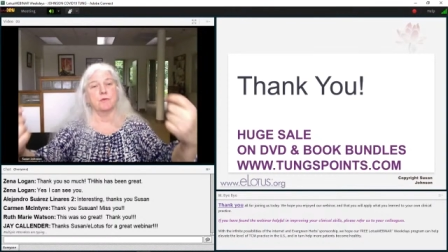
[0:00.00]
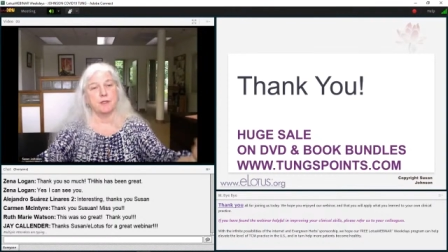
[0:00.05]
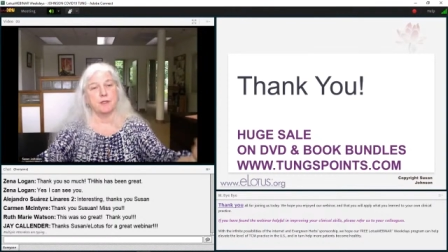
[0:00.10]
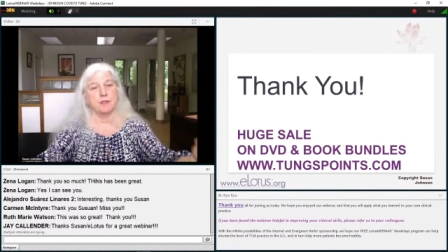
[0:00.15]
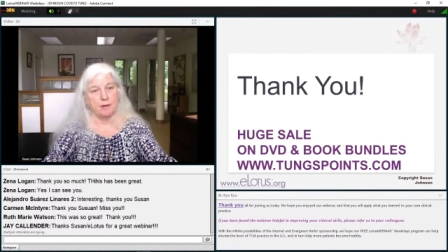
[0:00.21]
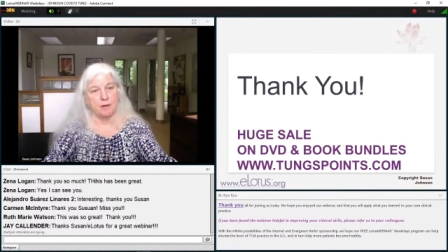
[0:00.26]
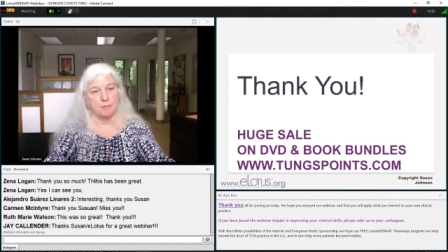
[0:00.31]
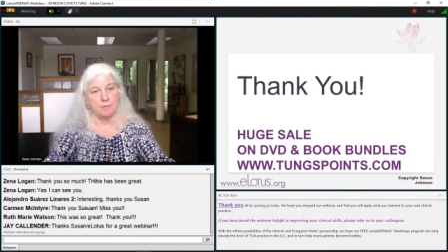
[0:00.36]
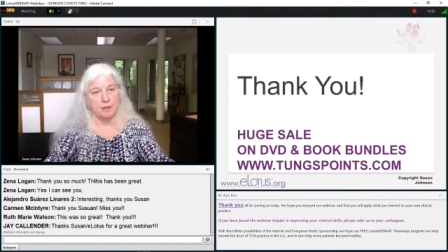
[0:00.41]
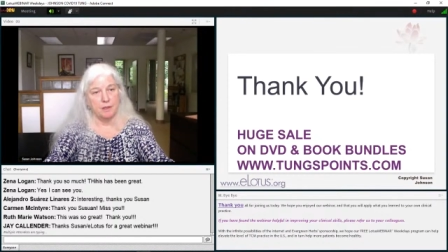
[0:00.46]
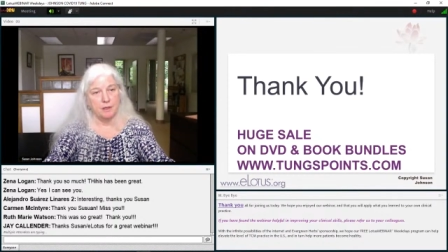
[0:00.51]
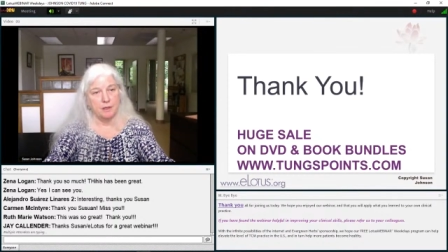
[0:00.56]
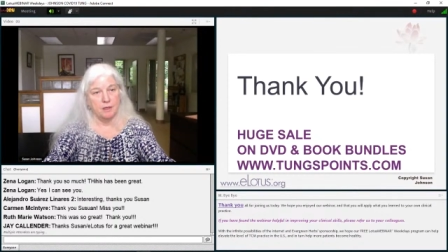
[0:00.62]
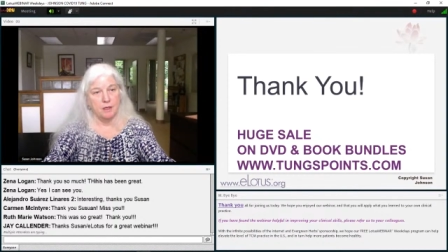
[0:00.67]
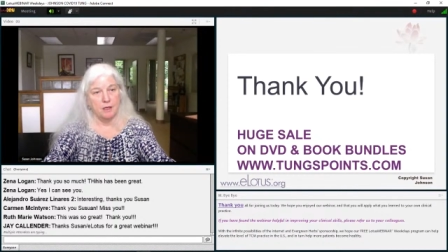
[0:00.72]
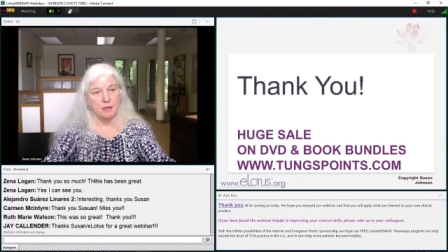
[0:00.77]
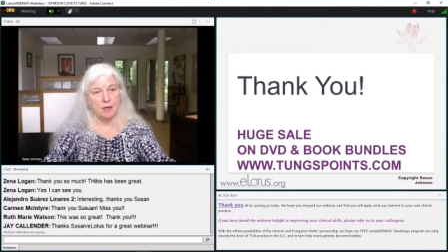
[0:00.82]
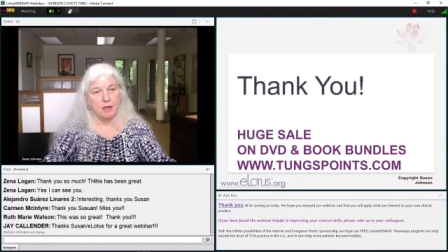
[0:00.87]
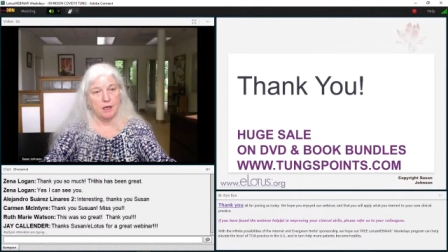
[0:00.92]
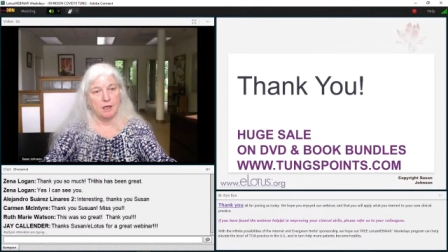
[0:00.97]
them,
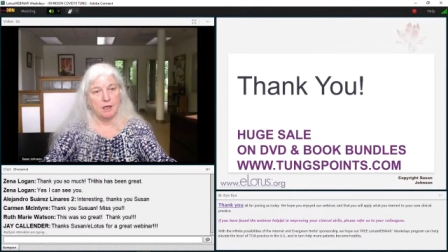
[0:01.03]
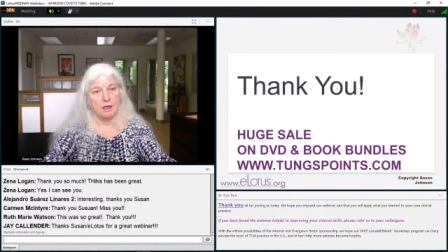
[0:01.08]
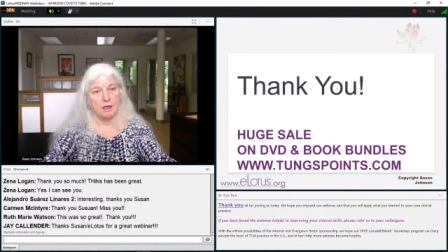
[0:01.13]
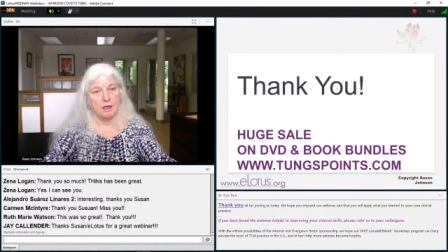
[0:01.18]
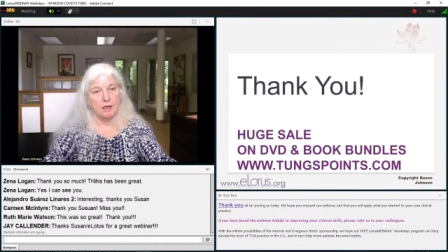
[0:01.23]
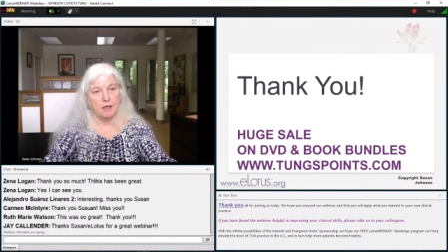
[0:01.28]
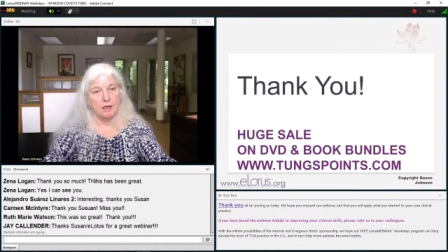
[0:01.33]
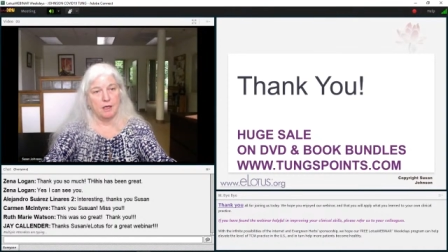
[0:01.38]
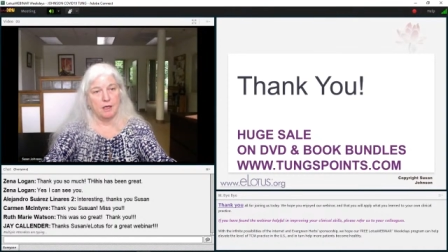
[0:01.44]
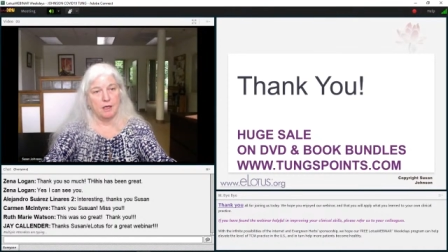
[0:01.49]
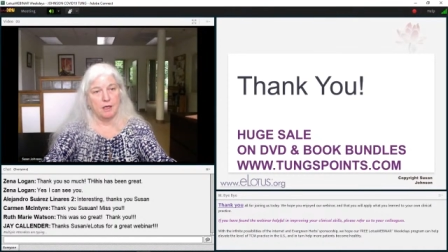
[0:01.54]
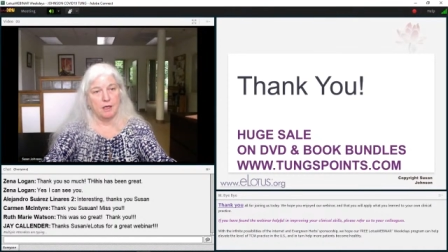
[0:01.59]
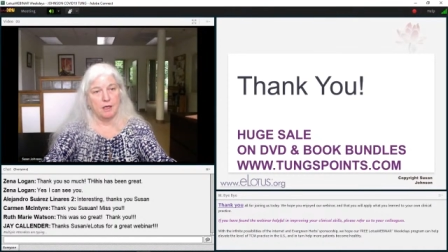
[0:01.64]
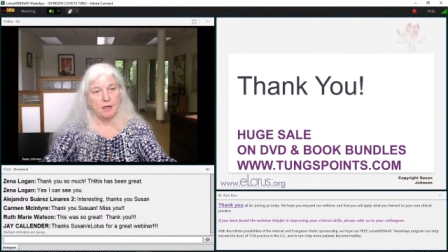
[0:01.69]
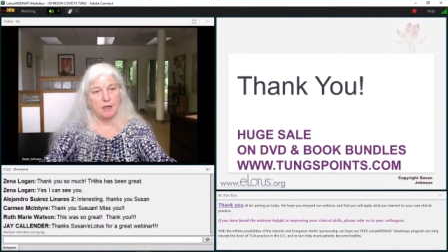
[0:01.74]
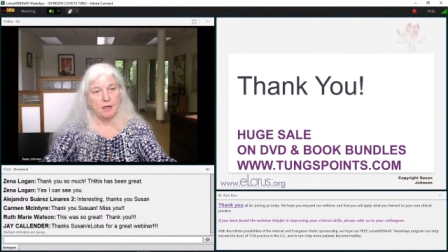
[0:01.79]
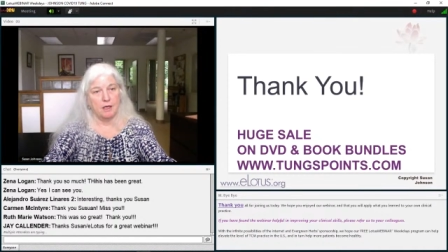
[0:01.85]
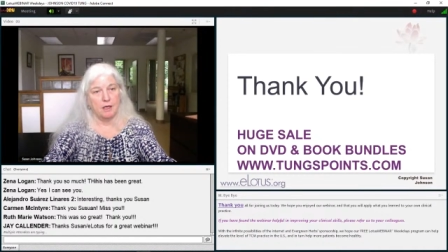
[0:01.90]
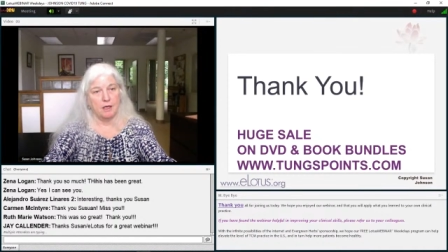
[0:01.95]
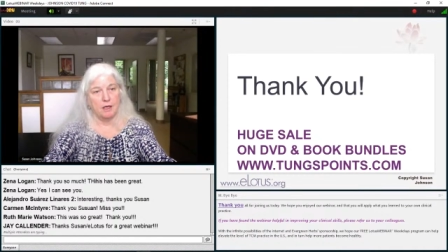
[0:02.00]
on top of which
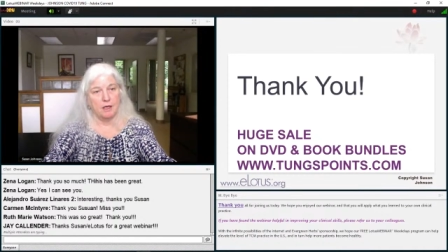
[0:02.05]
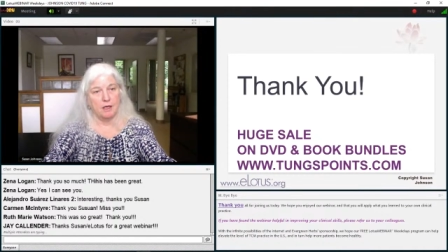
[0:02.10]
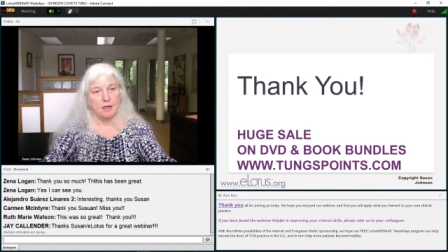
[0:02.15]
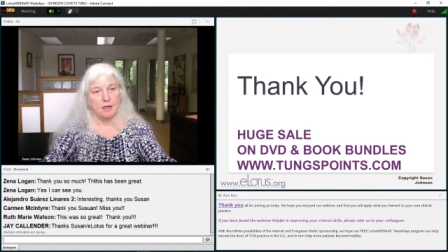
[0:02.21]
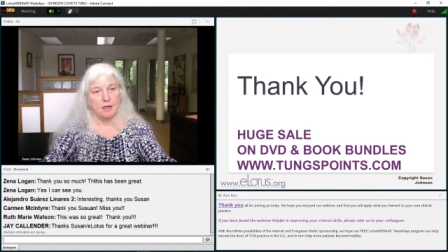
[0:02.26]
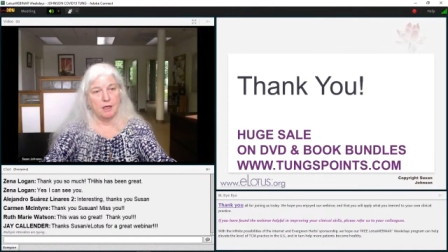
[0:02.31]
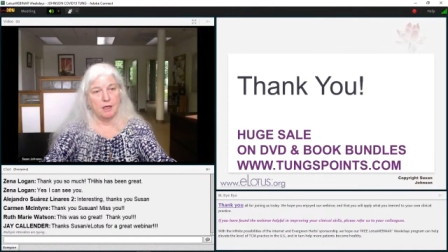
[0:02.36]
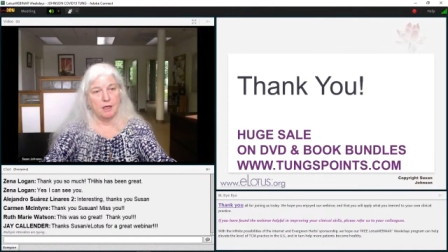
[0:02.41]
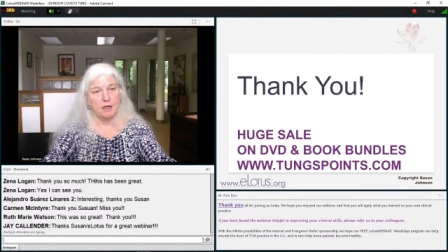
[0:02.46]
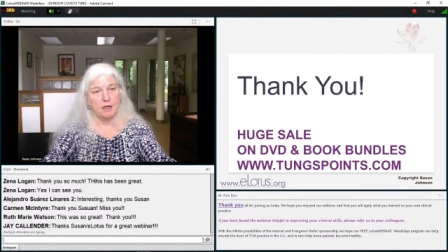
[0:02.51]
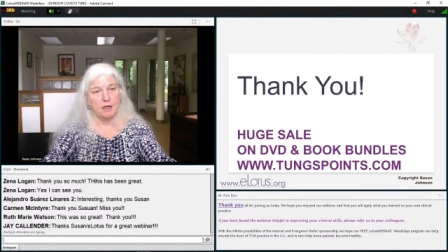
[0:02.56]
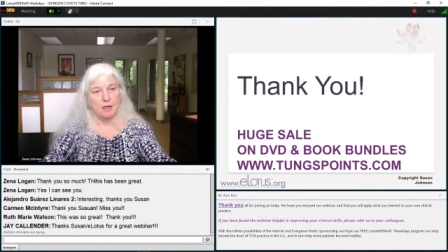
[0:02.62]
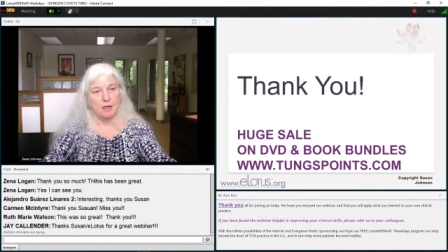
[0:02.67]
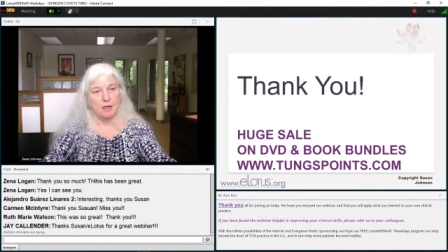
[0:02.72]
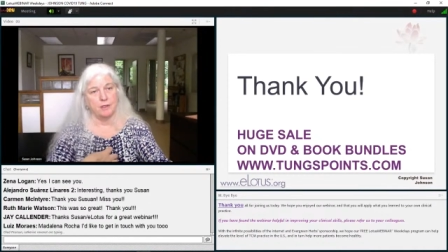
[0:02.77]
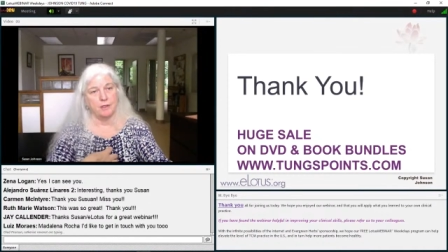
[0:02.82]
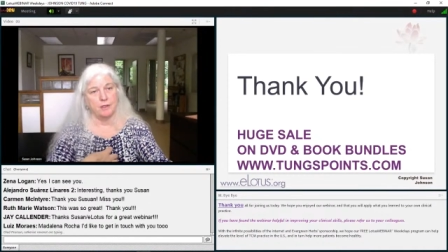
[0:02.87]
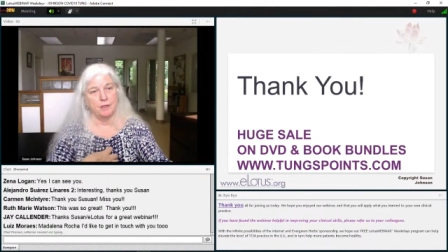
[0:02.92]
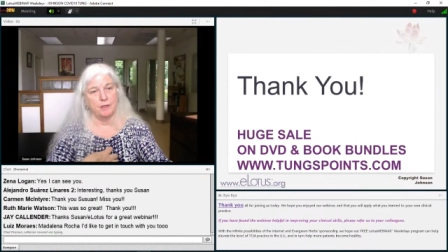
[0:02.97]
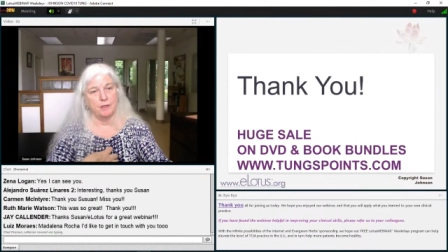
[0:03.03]
I will put
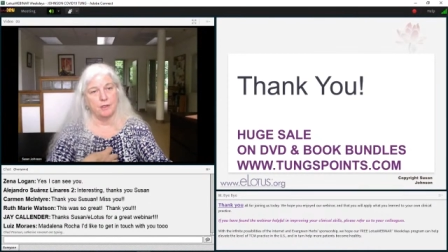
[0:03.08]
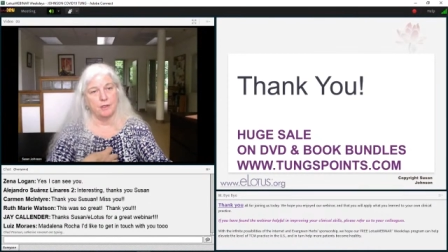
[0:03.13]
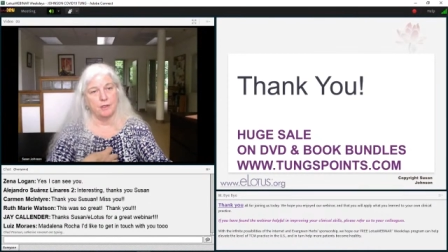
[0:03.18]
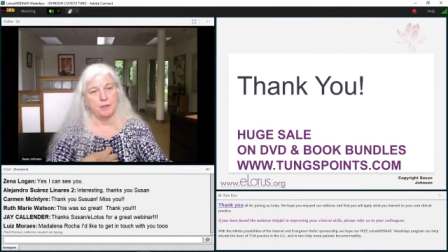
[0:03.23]
another